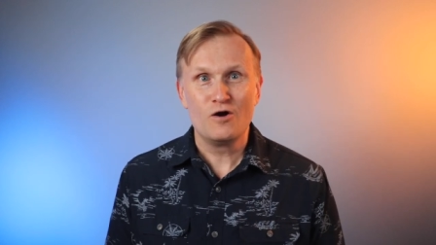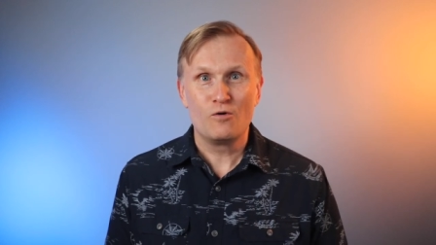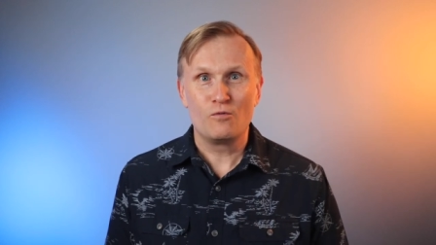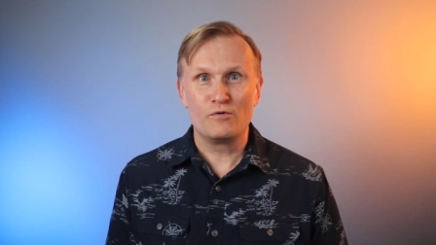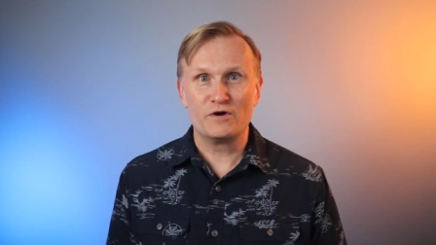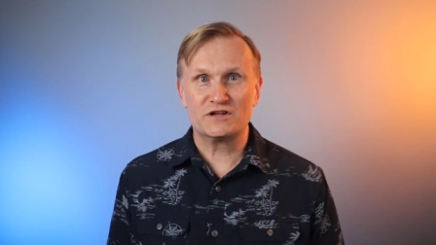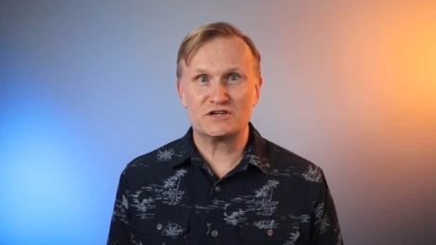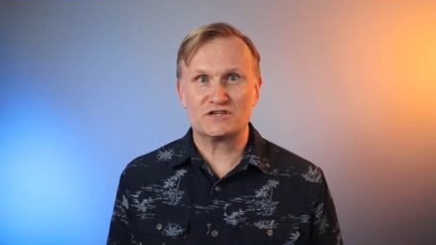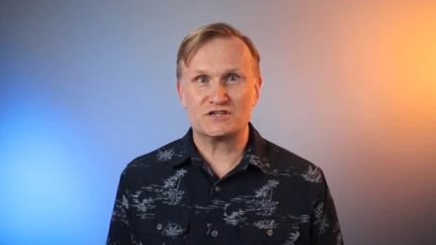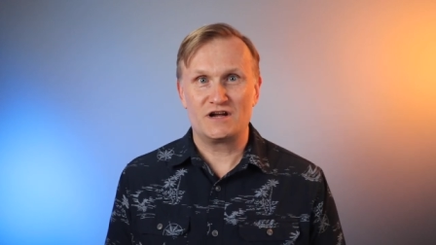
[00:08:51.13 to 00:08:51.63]

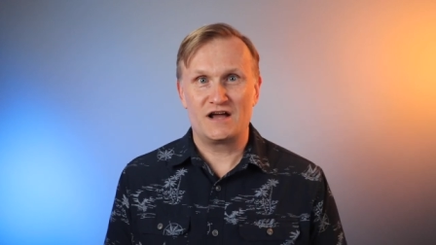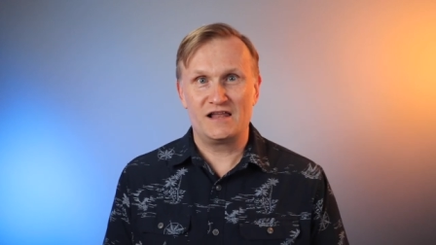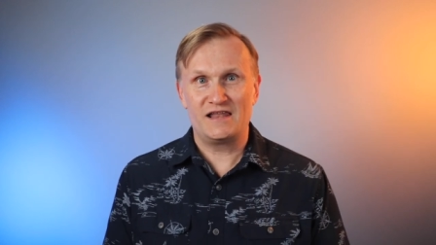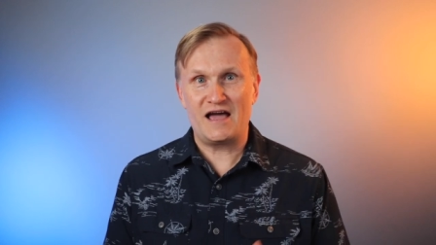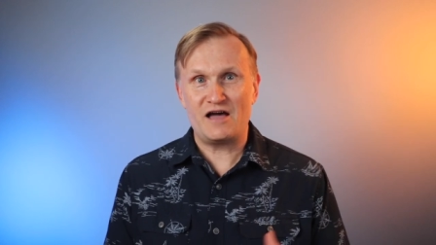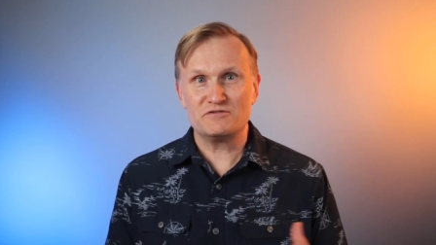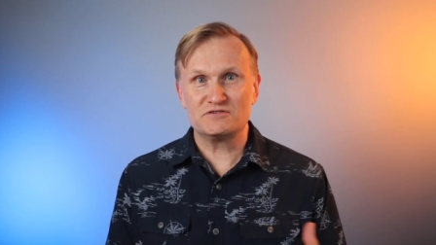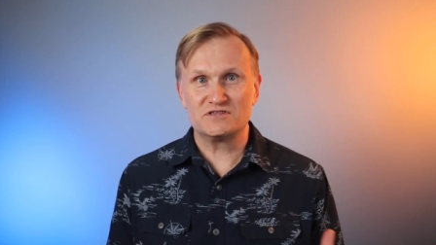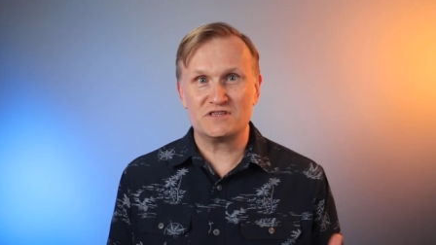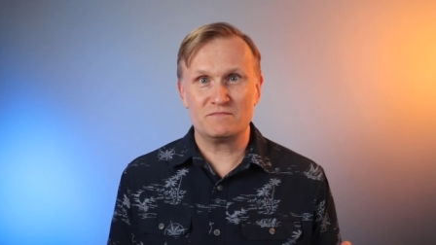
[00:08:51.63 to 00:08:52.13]
which
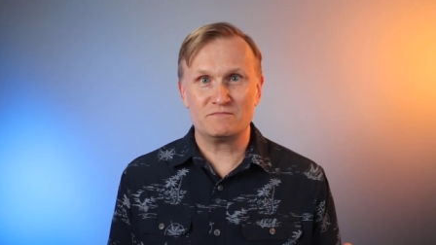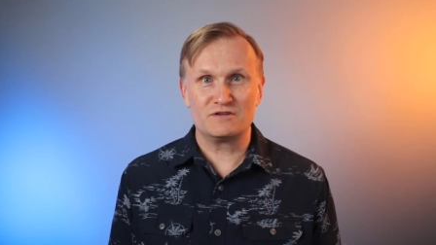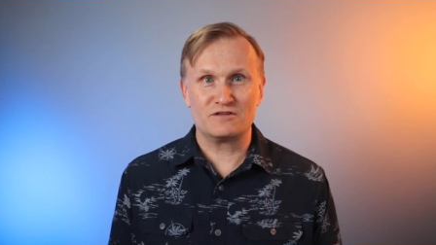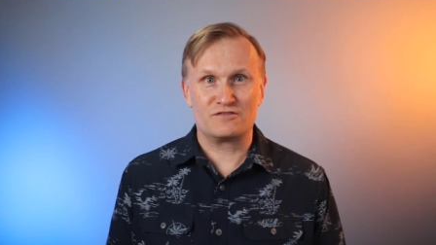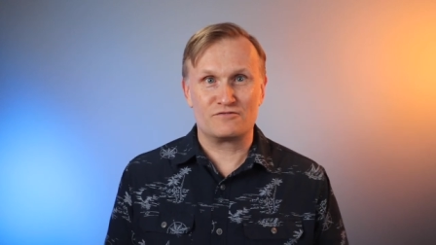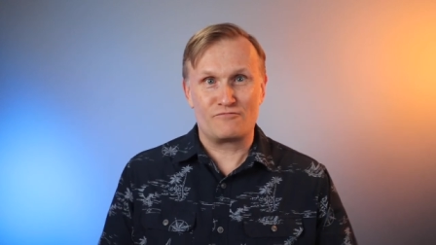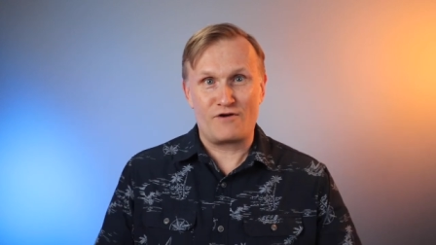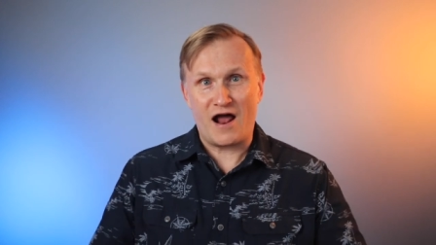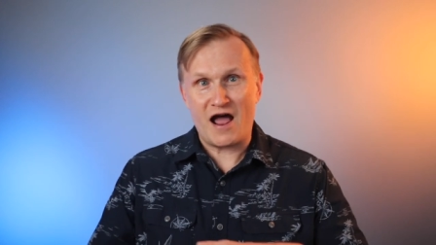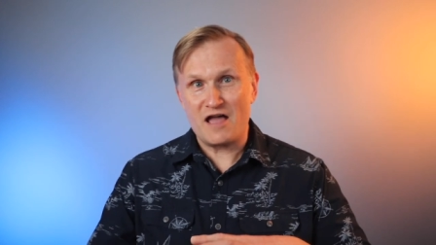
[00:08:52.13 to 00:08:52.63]
allows them to
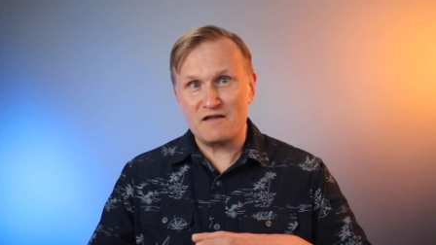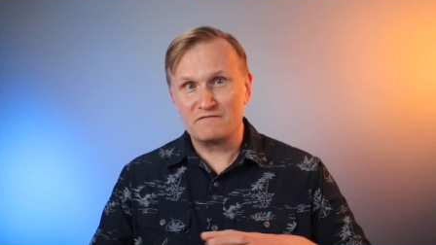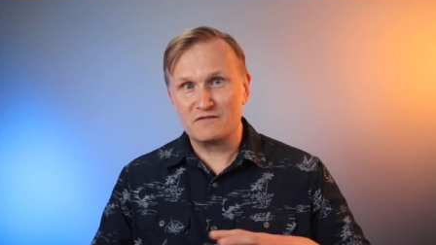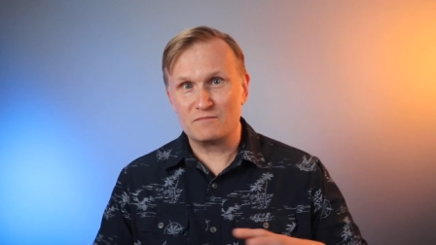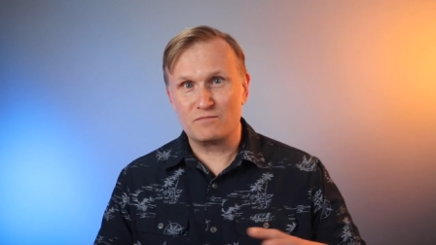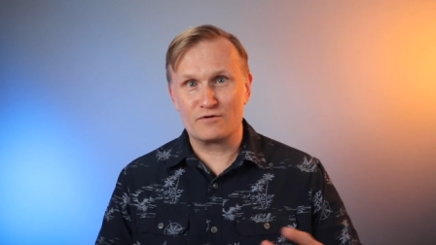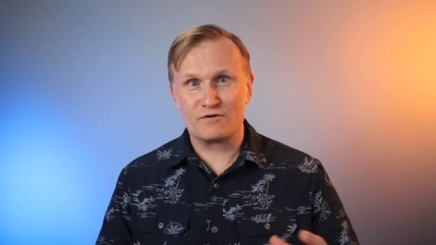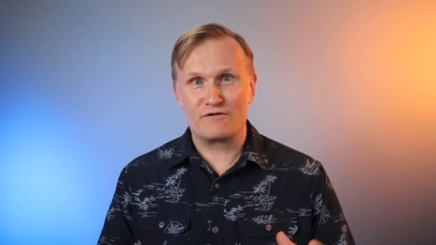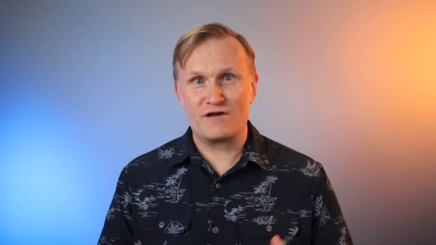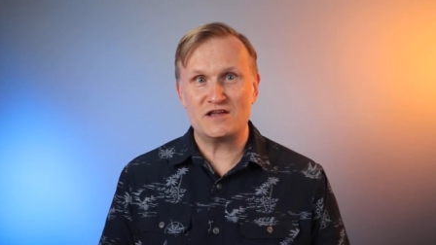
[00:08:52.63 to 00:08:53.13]
thrive
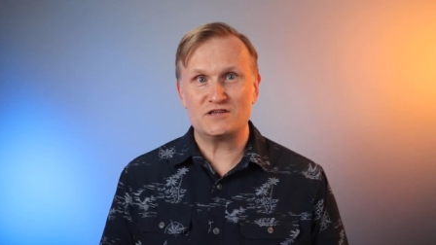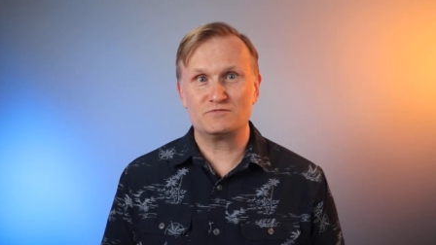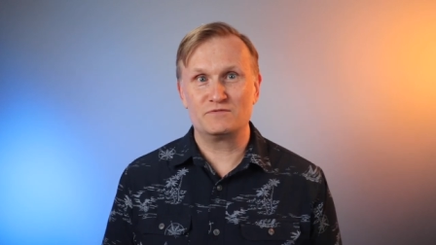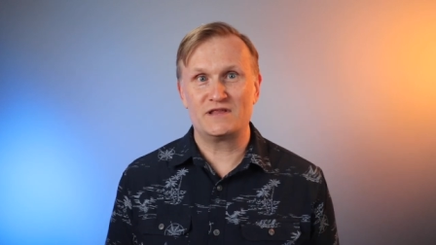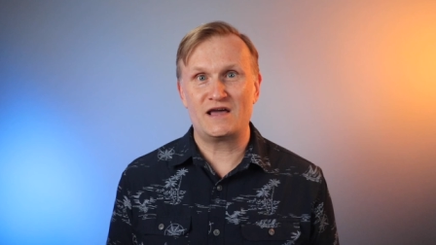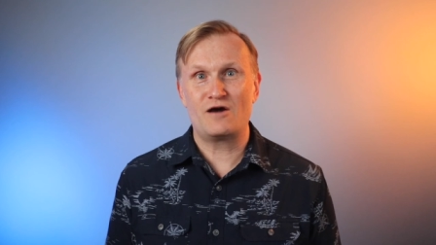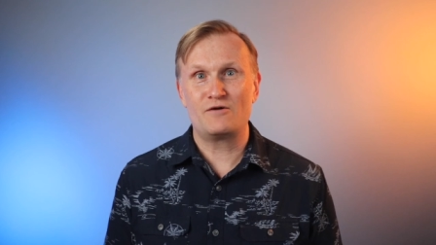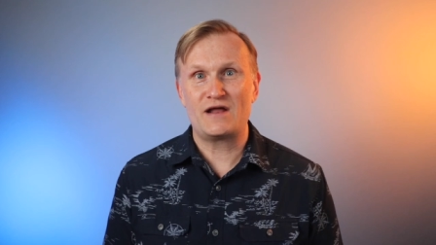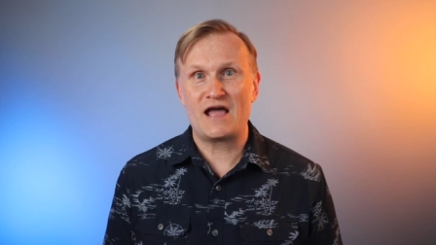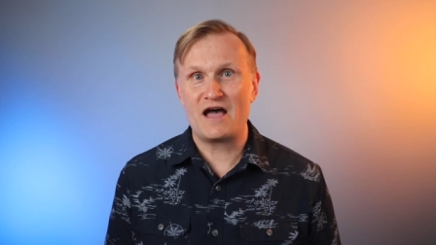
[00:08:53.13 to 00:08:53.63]
and progress
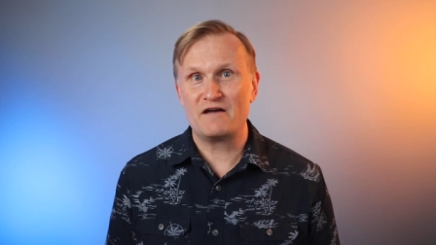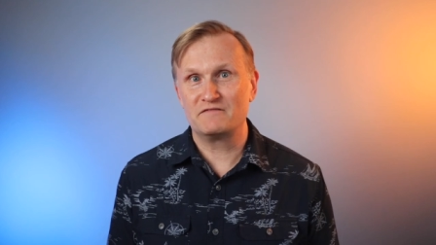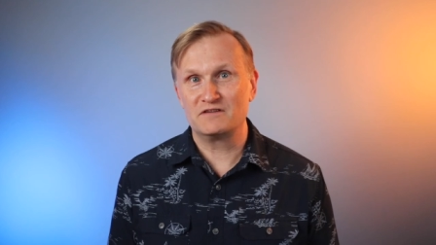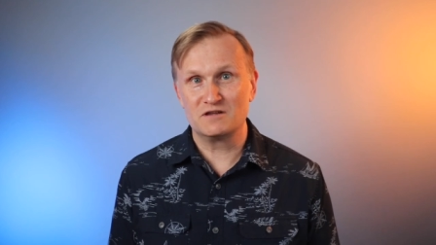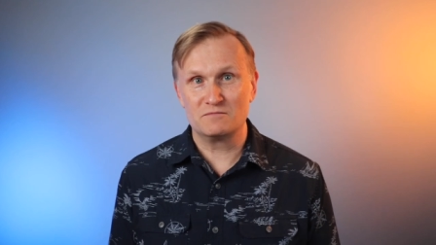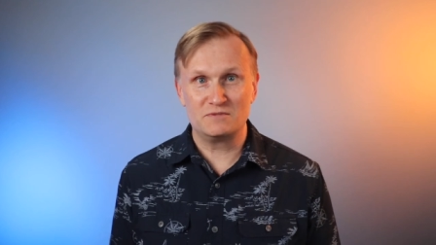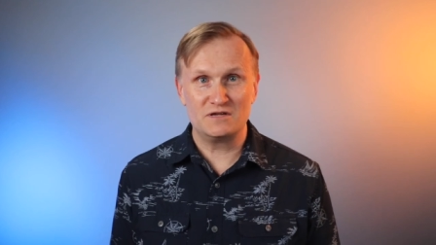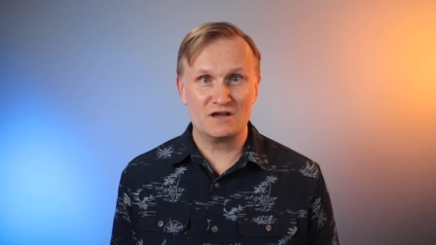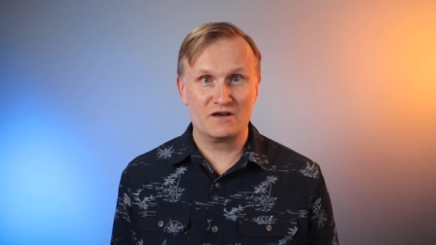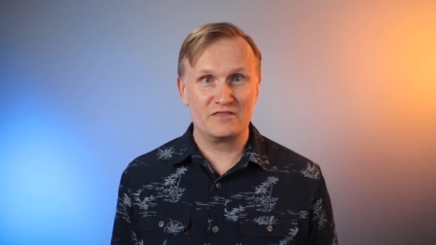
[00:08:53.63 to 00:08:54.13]
without having
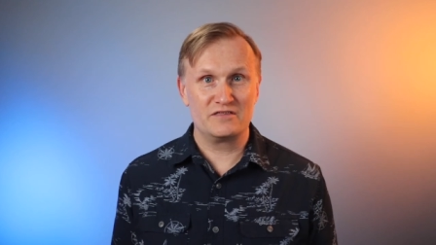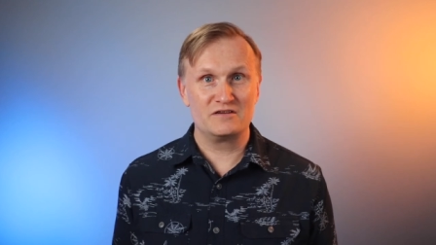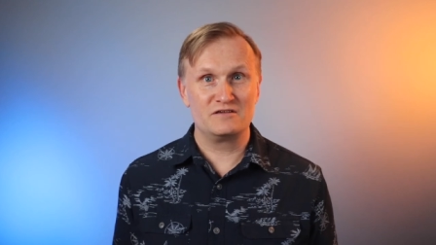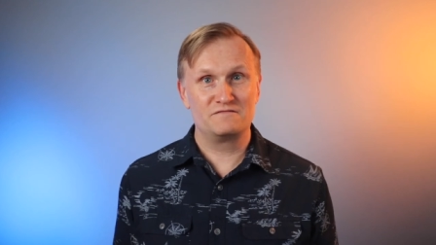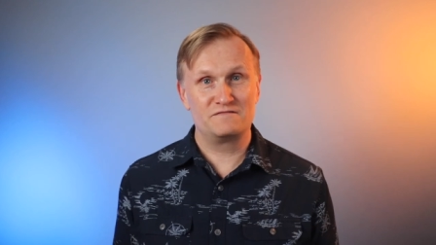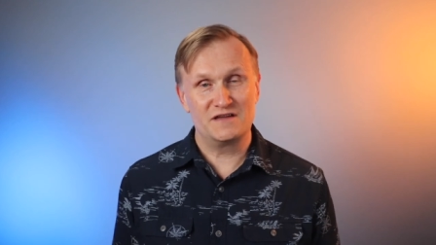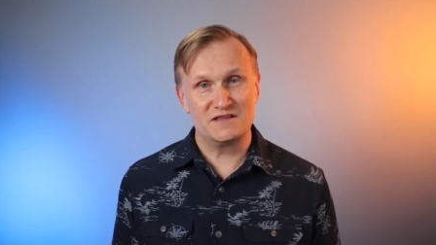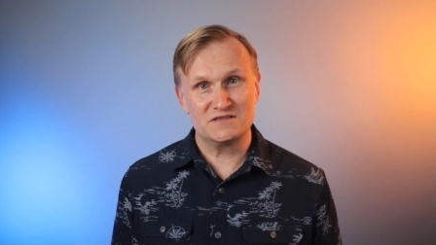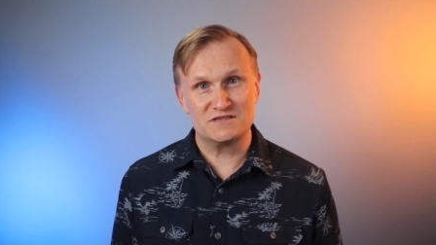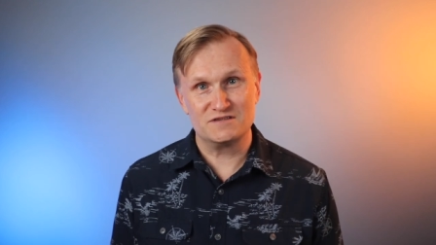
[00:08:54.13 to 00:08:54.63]
to be on the
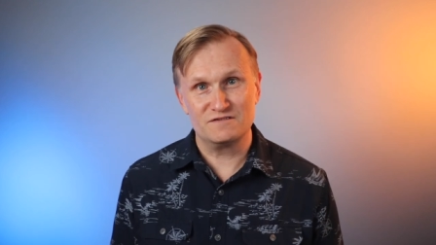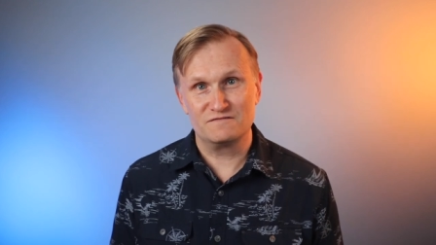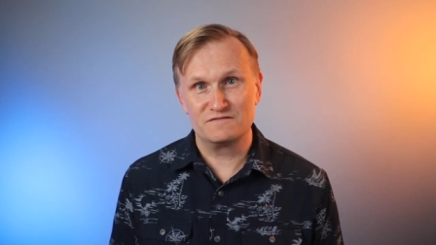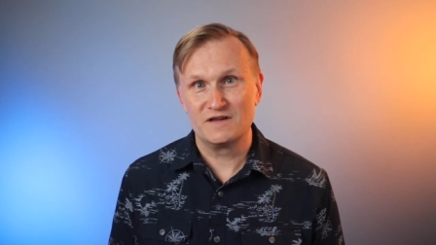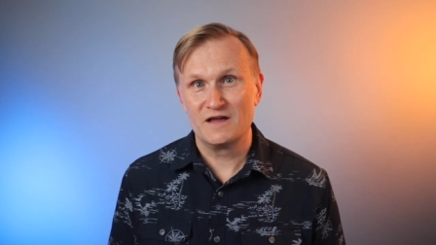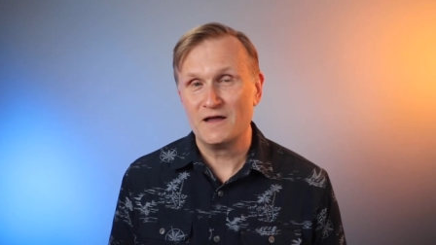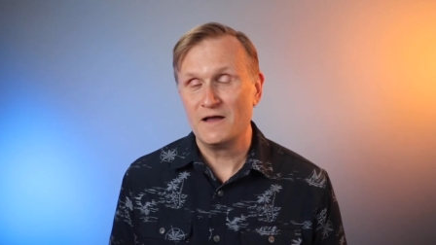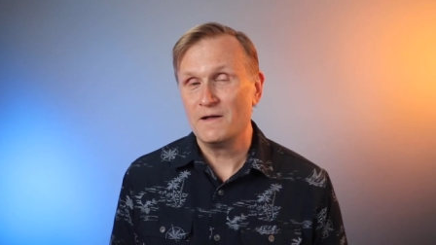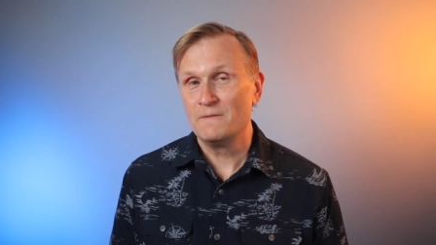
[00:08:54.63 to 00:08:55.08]
defensive.